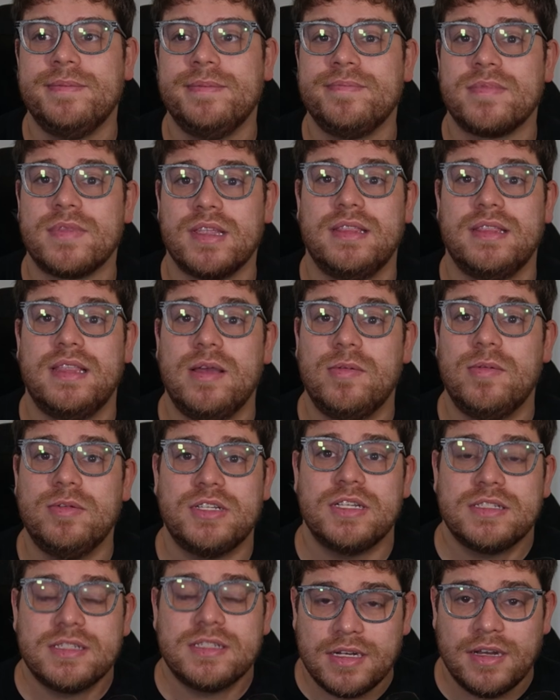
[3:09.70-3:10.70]
There were
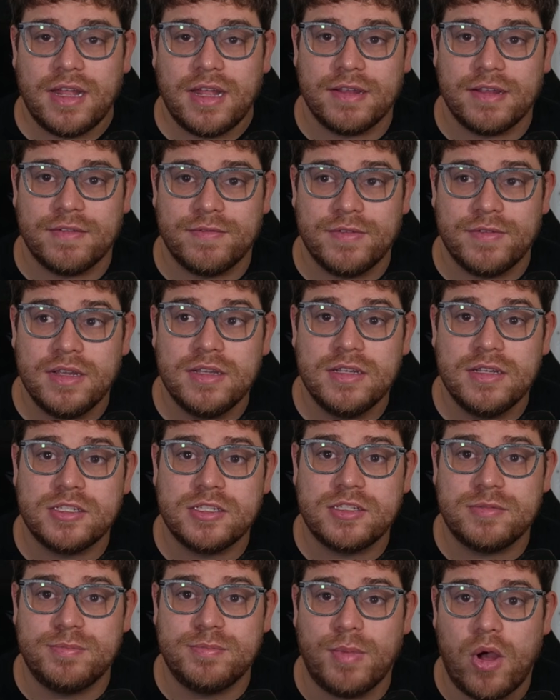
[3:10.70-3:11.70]
just a lot of
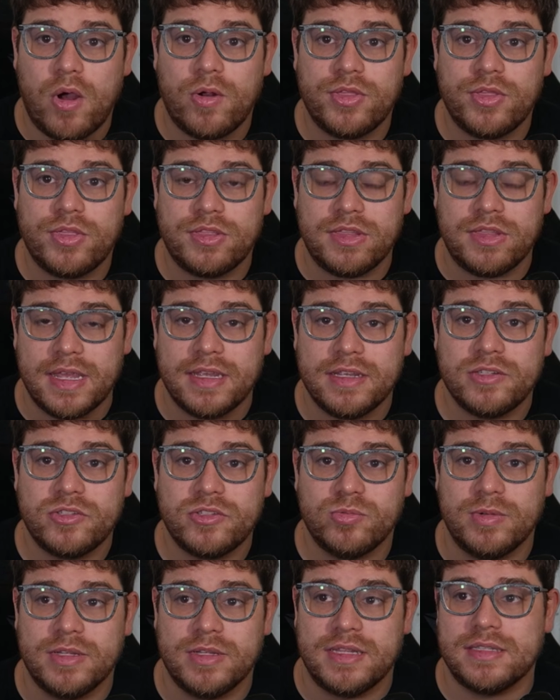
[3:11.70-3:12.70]
small things
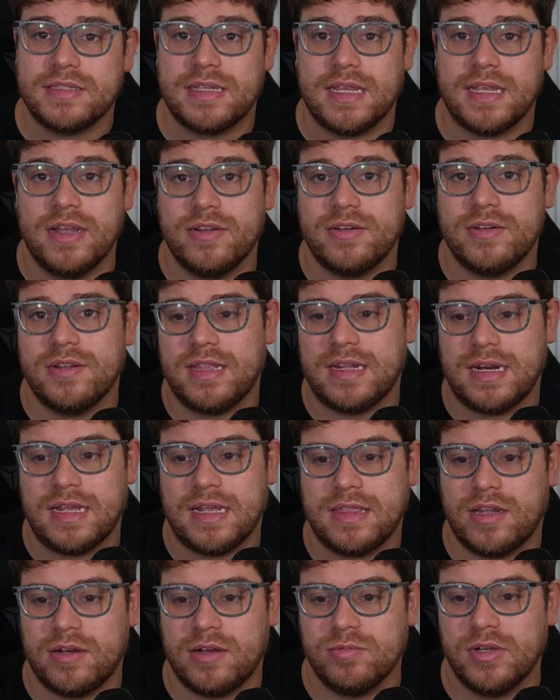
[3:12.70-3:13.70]
with this character that I
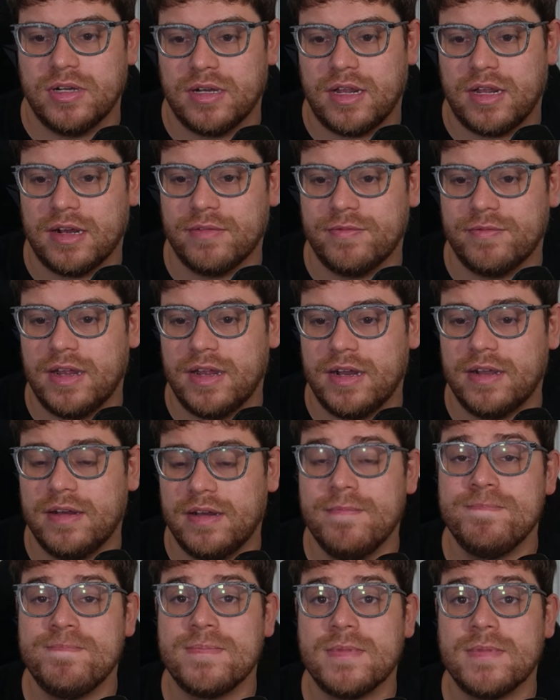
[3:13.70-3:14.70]
thought were a lot of fun.
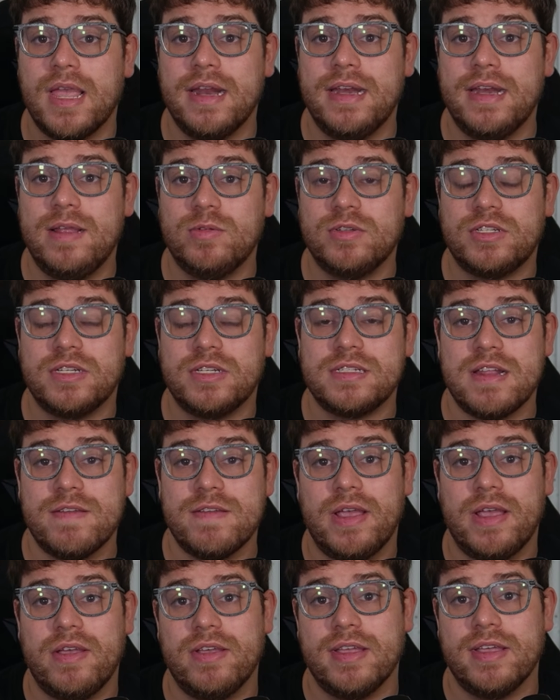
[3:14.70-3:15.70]
And he was just a
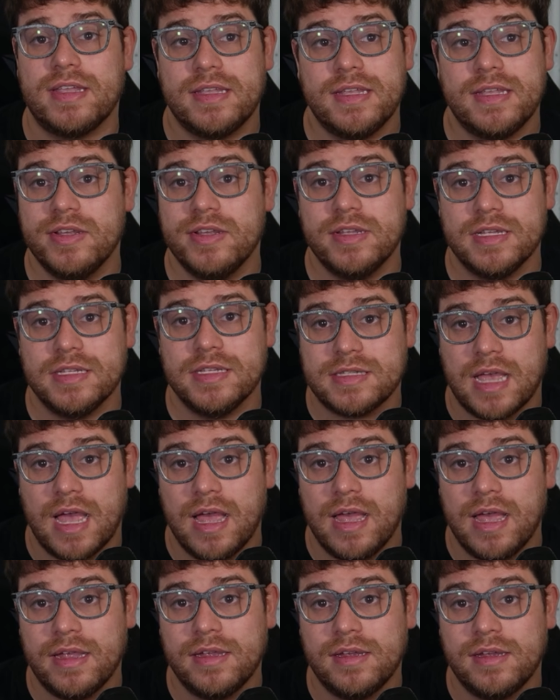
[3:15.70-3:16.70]
very curious
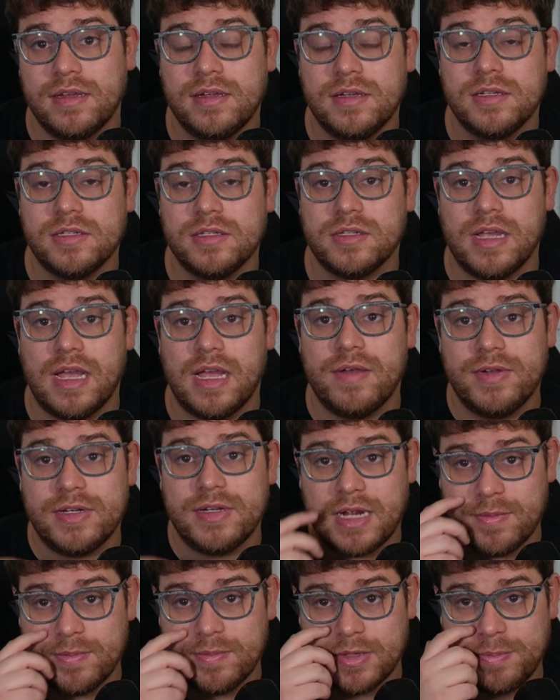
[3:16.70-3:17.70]
guy. So every
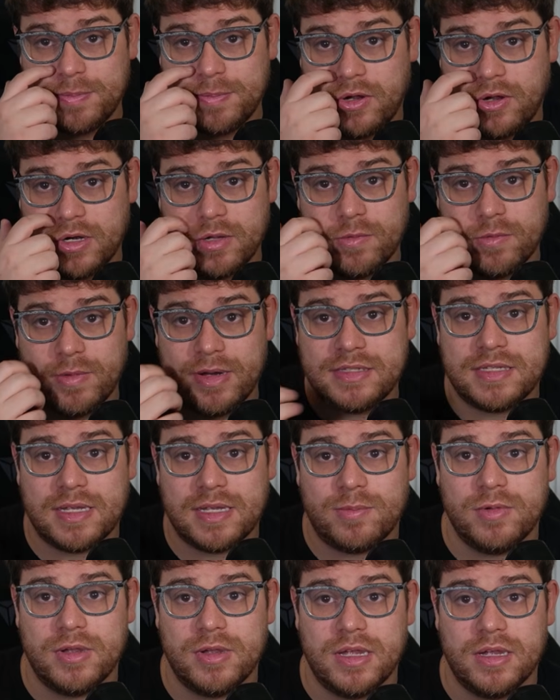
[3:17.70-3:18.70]
time the party went
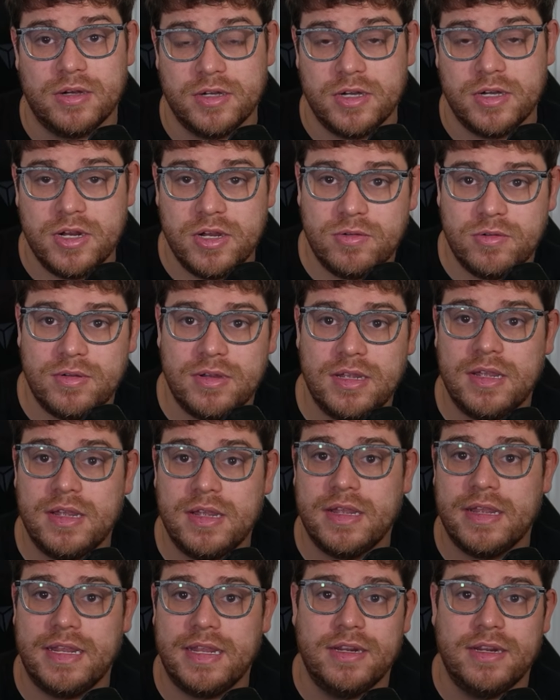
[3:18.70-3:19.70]
somewhere new,
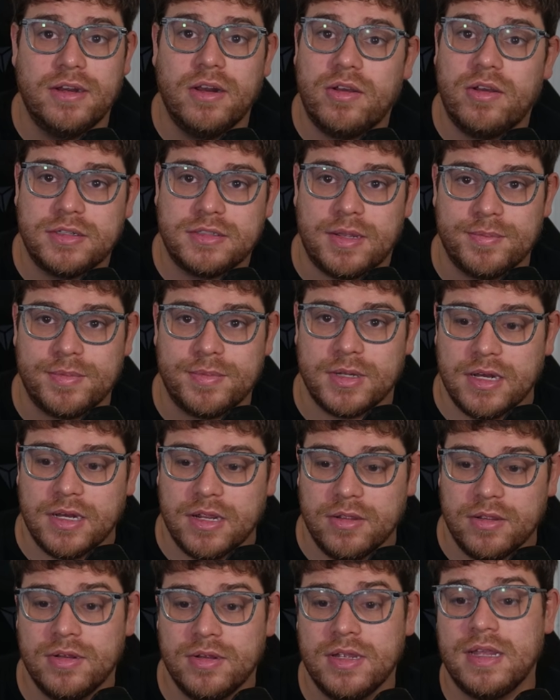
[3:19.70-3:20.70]
he learned something new.
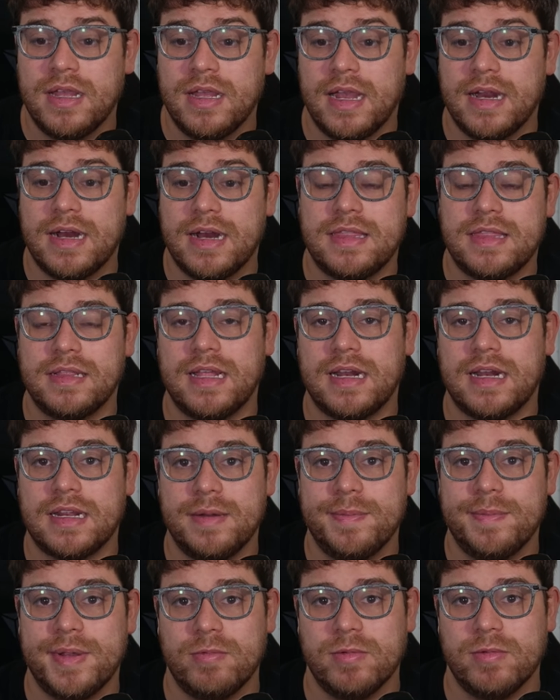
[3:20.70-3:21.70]
And I think that can
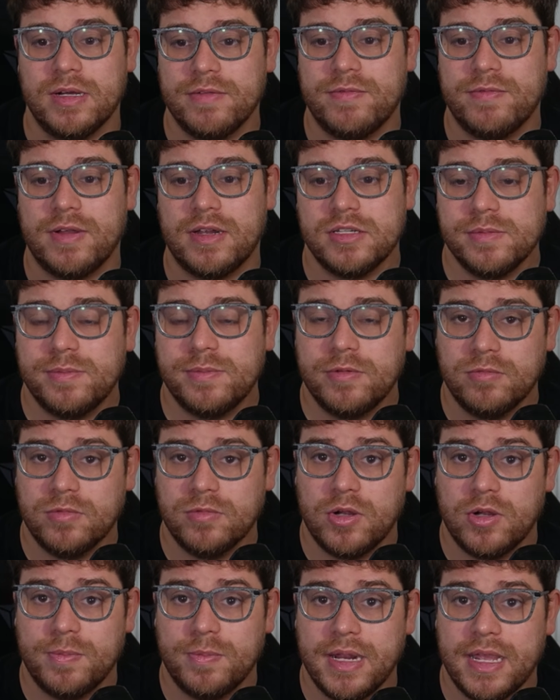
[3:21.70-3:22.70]
be really fun to
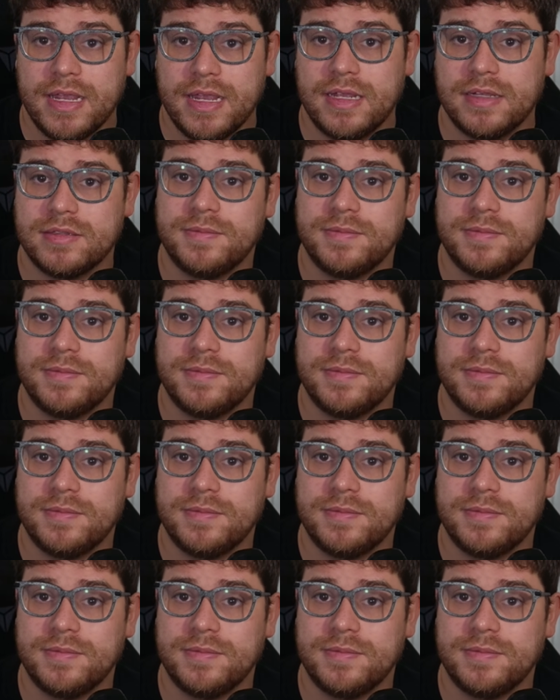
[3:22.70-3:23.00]
roleplay as.